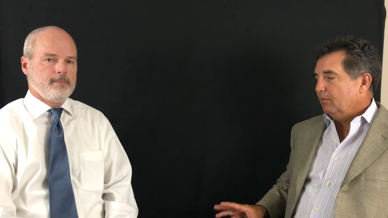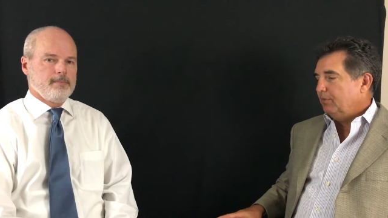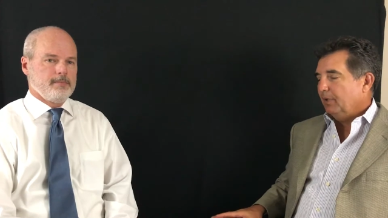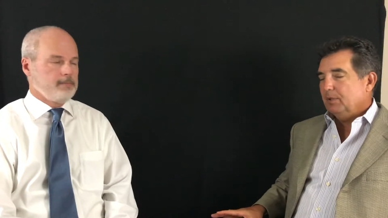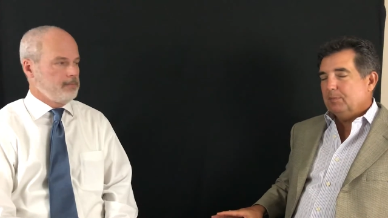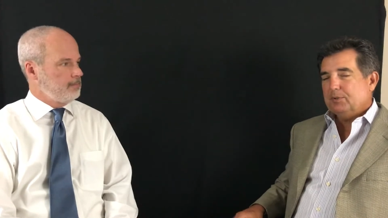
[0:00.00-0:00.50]

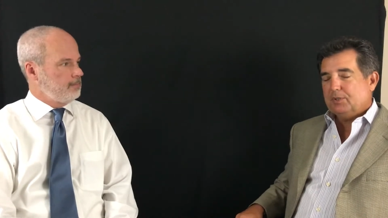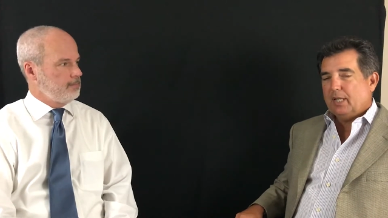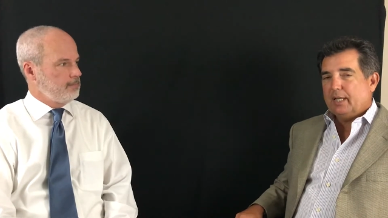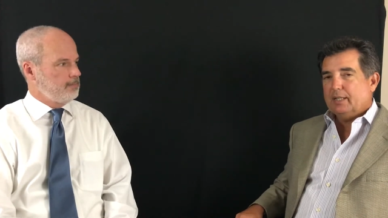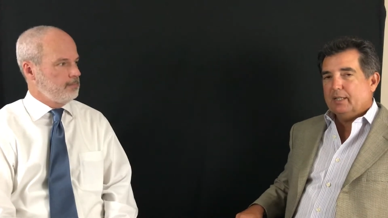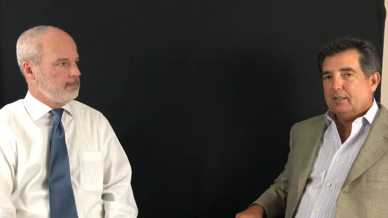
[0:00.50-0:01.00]
Speaker 1: Phillip's
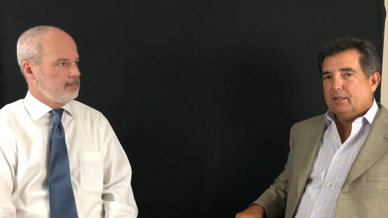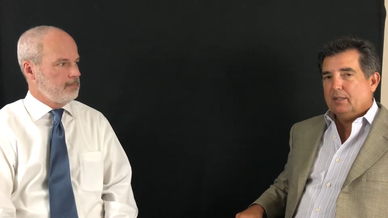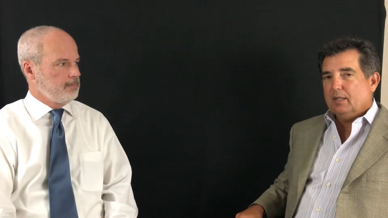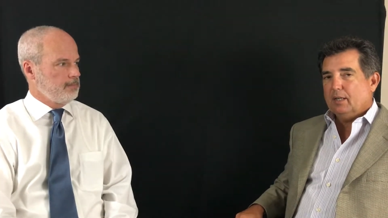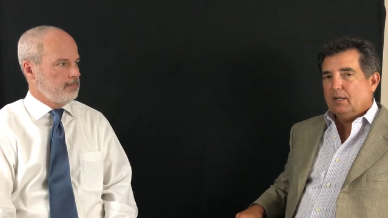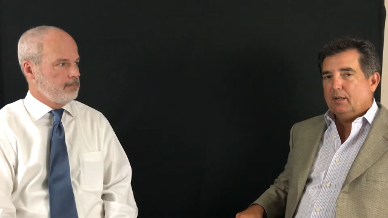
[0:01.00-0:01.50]
taken
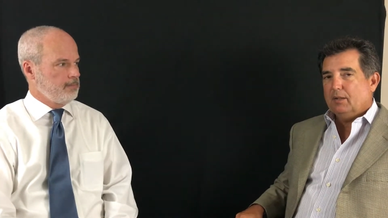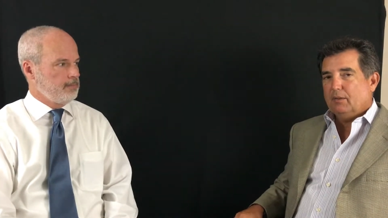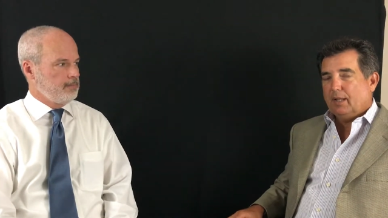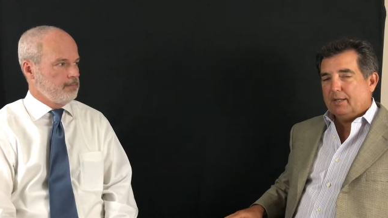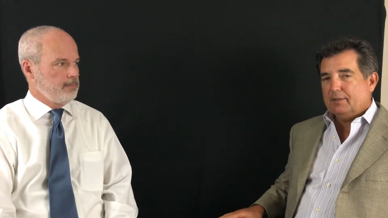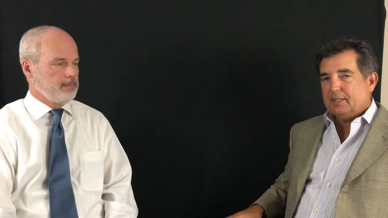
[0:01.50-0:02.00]
uh, a
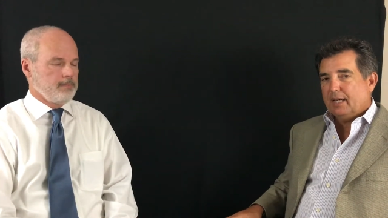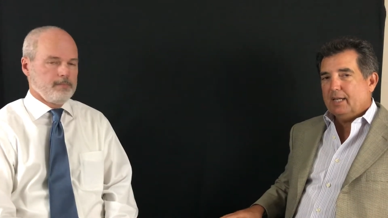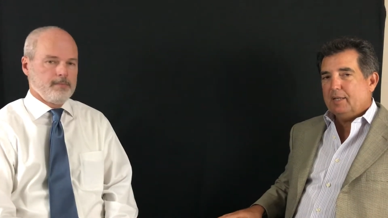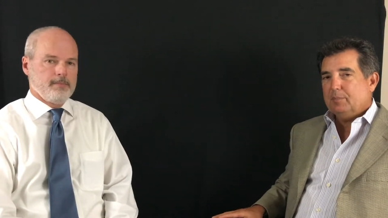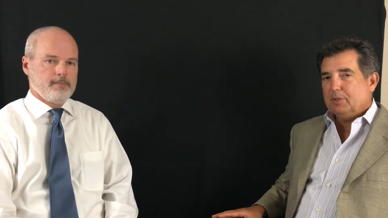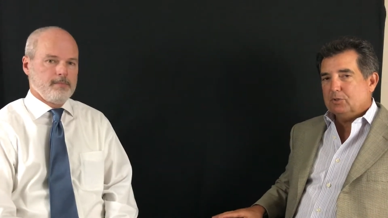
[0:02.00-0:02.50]
lot of
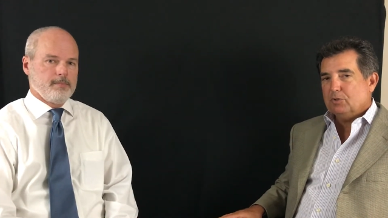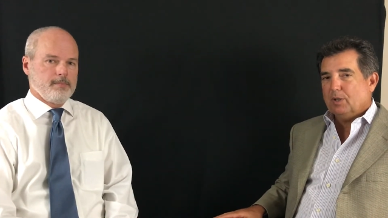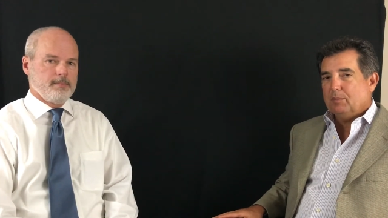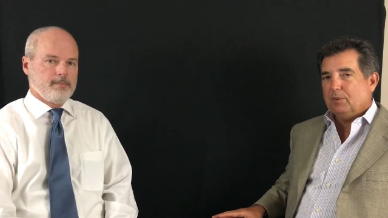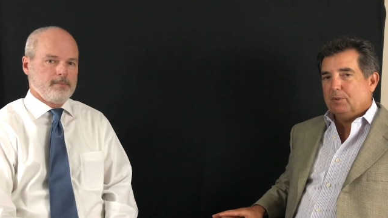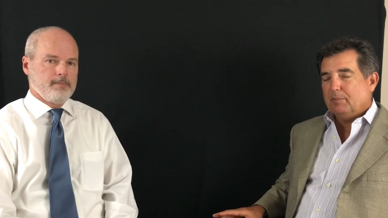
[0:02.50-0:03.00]
time and
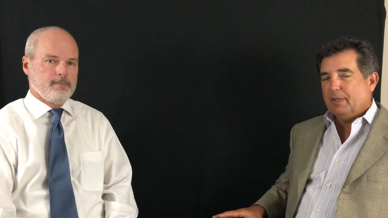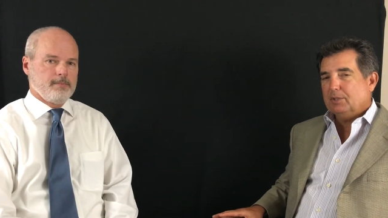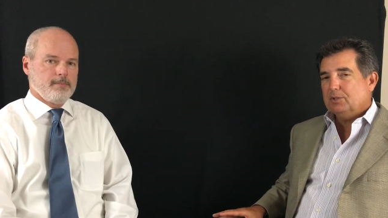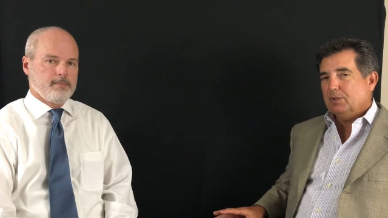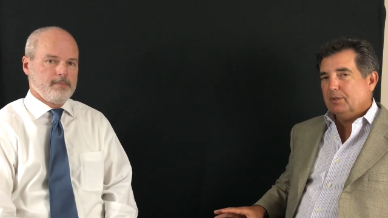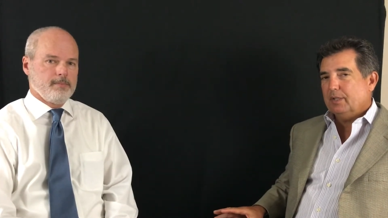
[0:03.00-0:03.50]
trouble to make
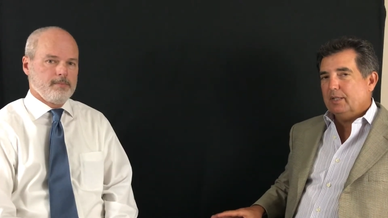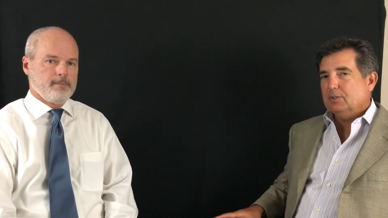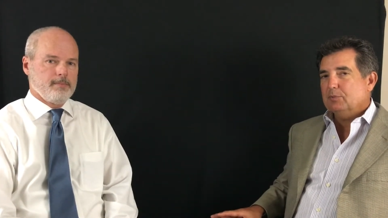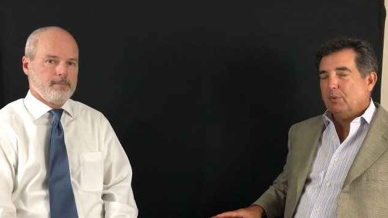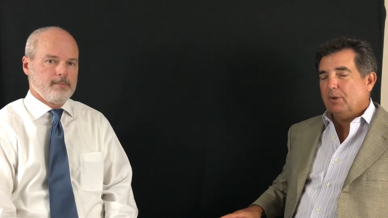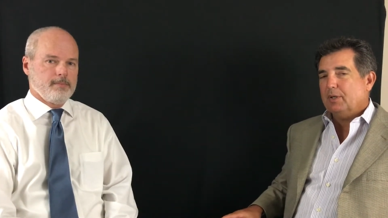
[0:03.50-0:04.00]
sure that
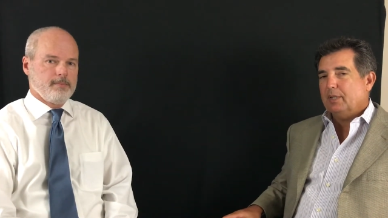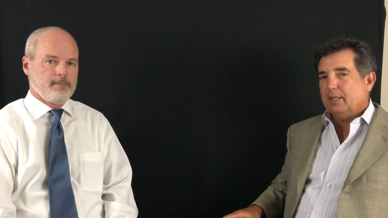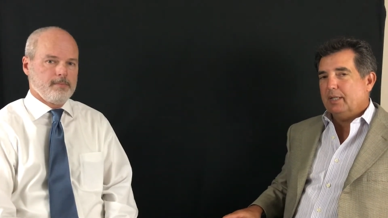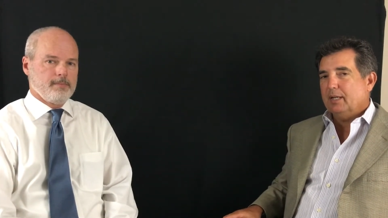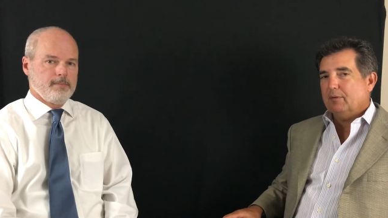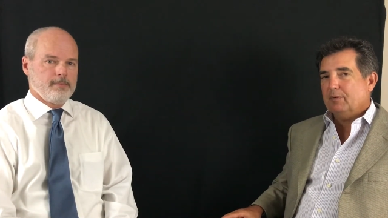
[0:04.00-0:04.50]
his
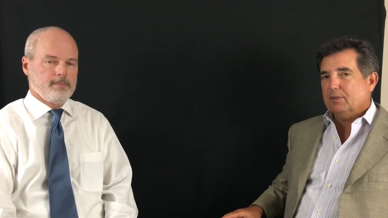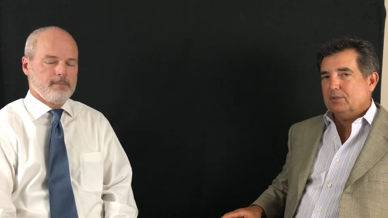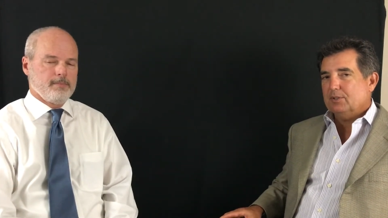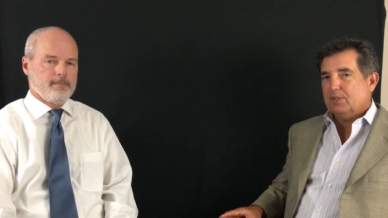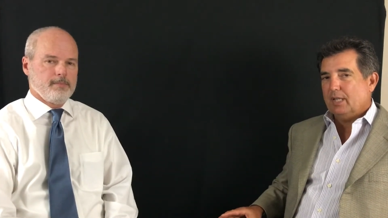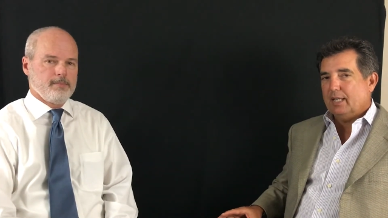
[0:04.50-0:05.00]
marketing efforts
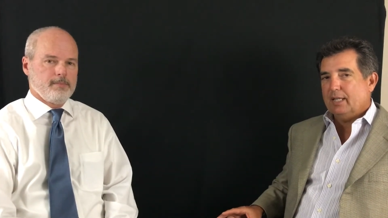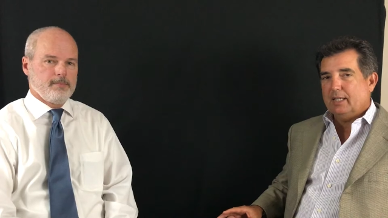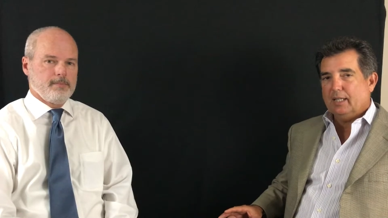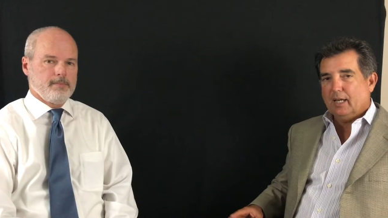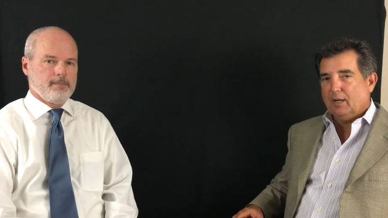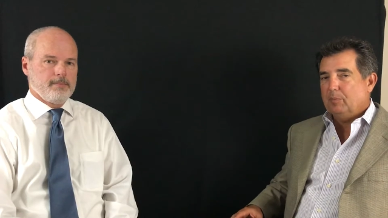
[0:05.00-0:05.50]
stay
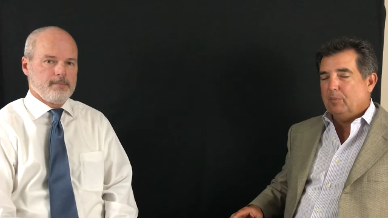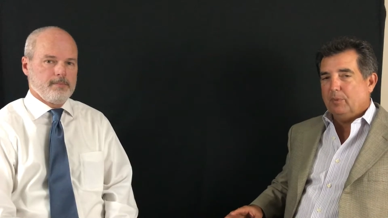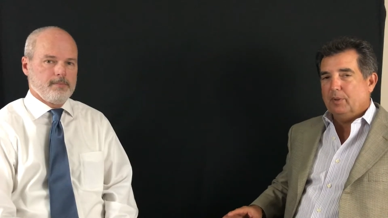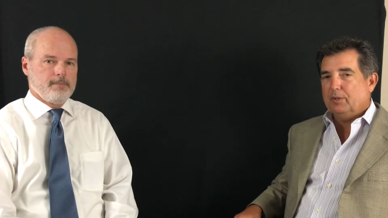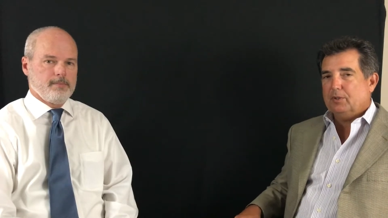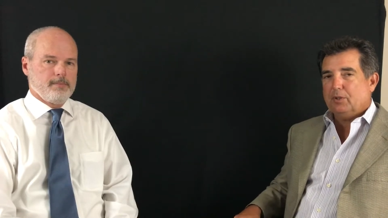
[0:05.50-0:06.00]
up
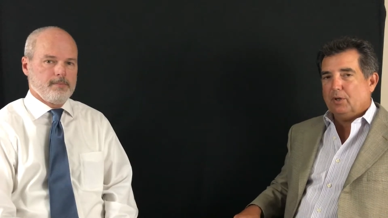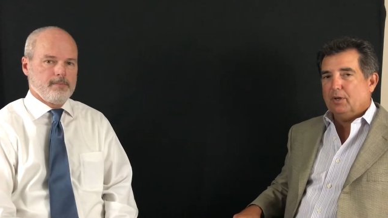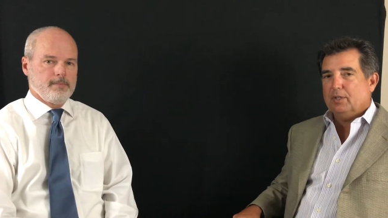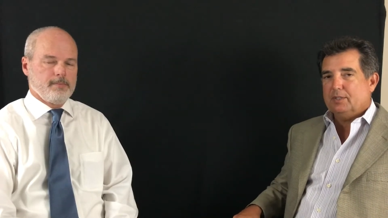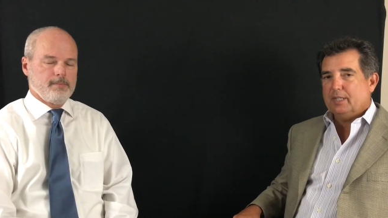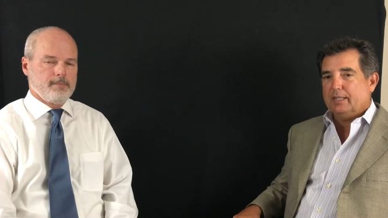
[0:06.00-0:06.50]
with
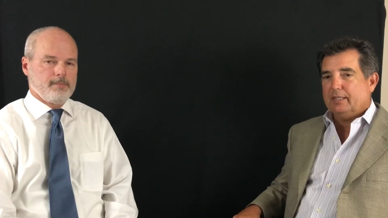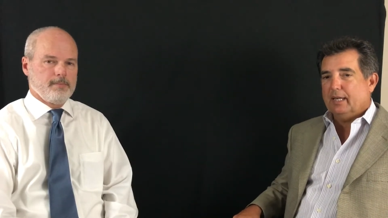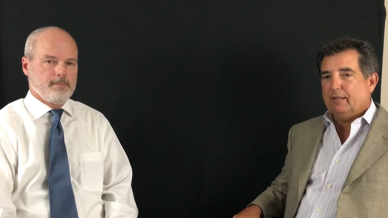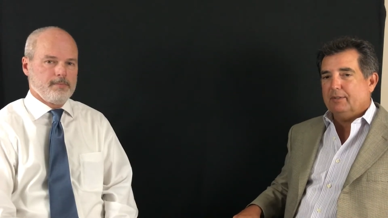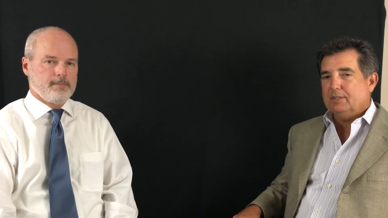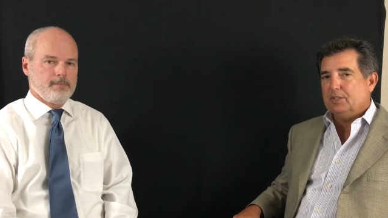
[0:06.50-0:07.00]
current
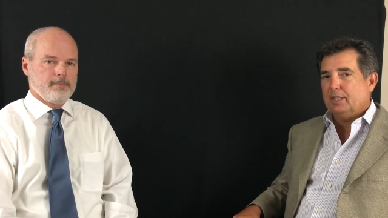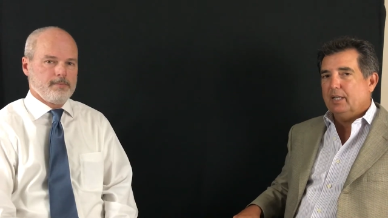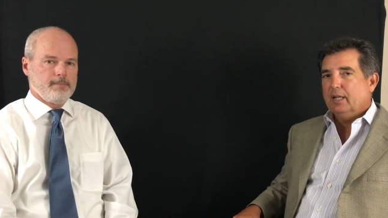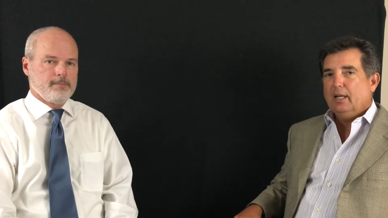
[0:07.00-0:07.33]
technology.